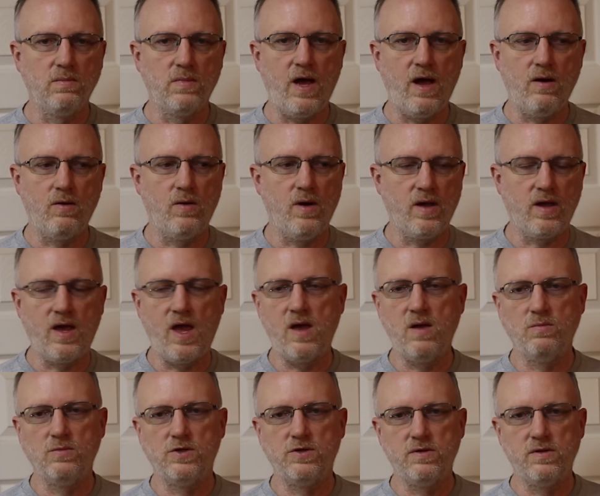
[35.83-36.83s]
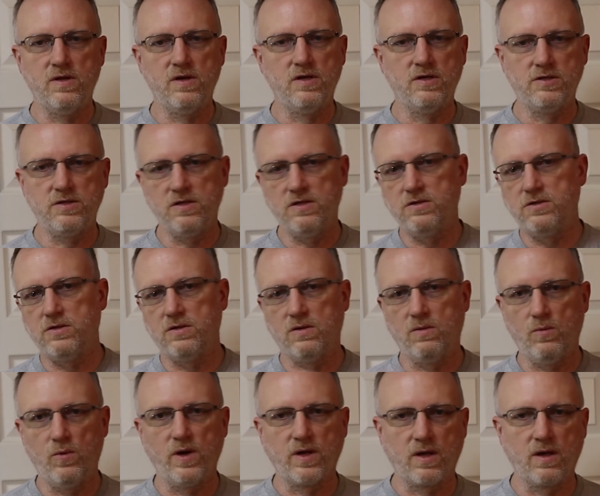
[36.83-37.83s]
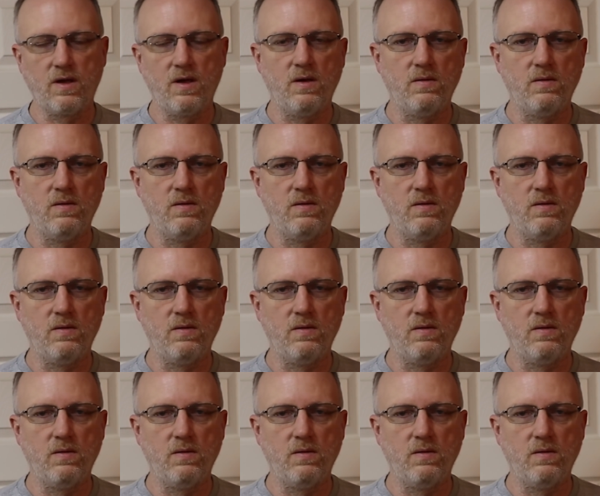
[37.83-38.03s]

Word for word: how I came to the decision on what